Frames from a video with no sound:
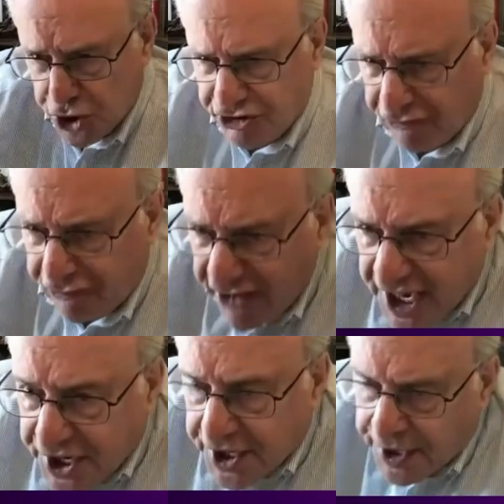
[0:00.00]

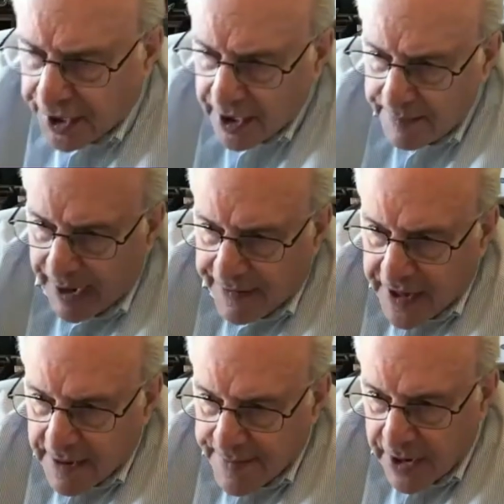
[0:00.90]
defeated by
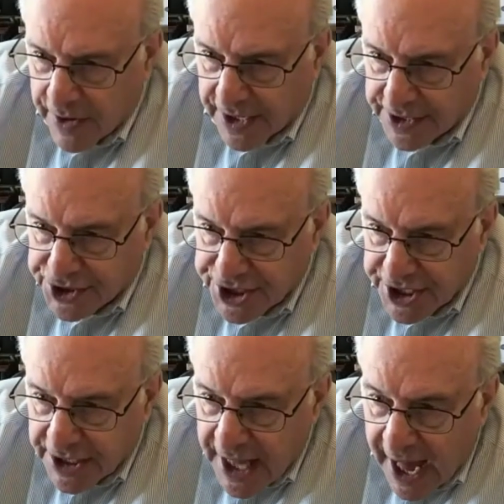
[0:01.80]
the Americans
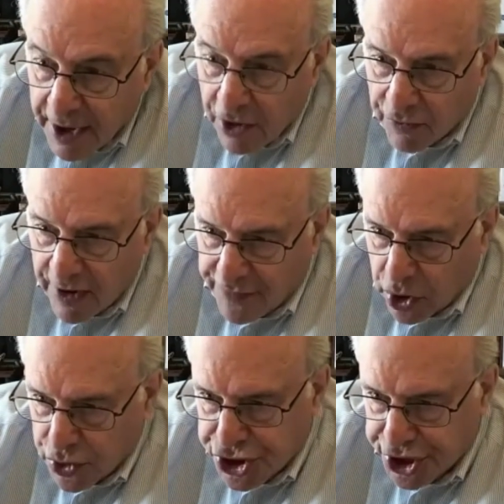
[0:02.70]
in that
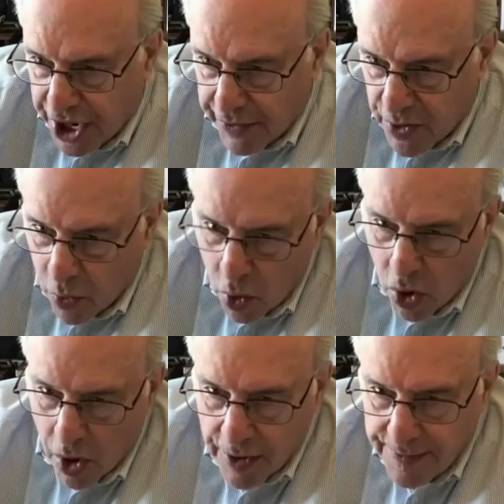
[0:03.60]
Revolutionary
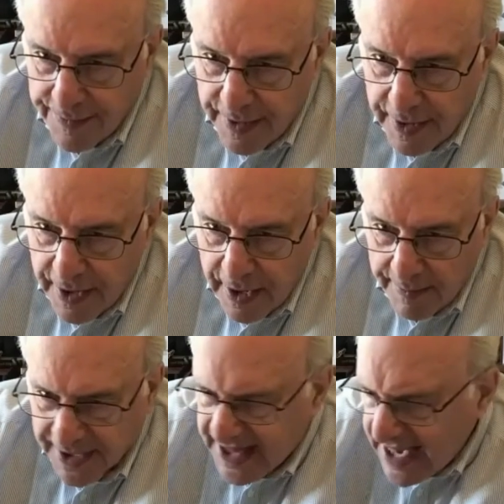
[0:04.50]
War.
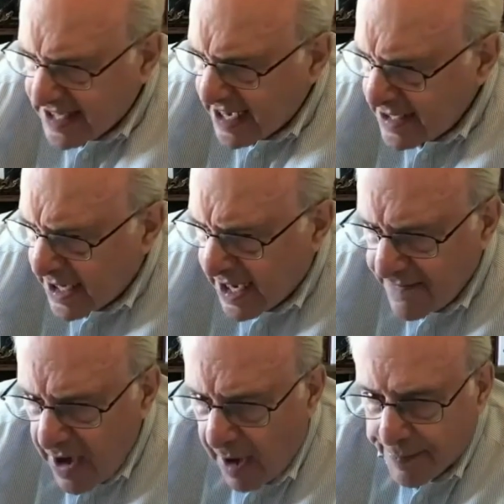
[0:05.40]
But they didn't give
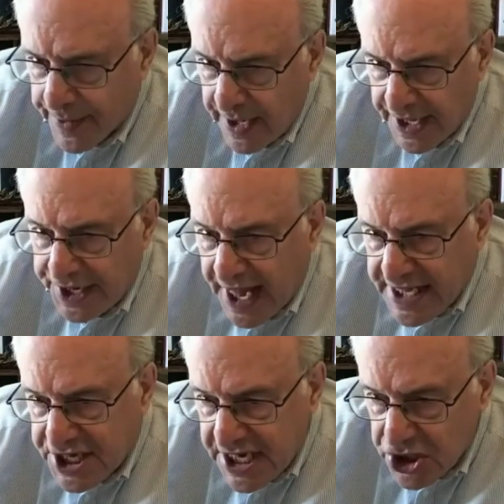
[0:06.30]
up. In
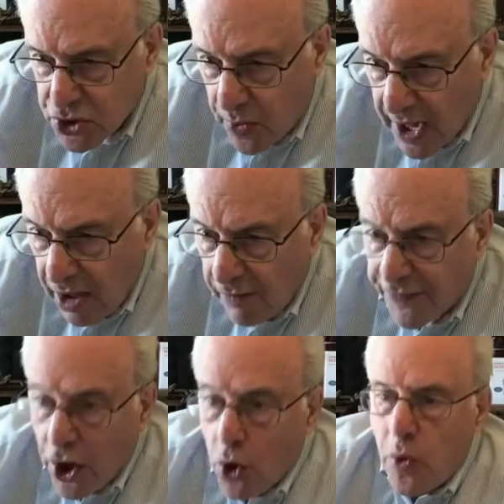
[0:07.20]
1812,
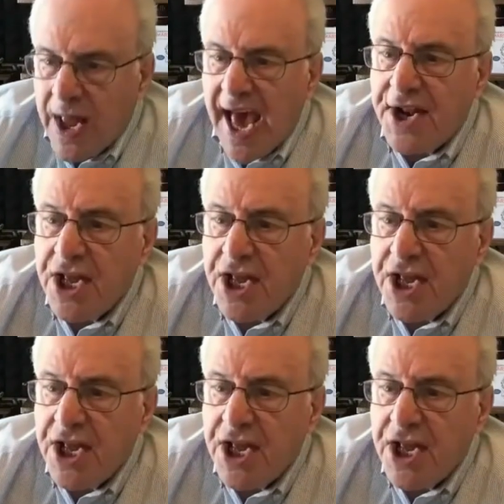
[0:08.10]
we had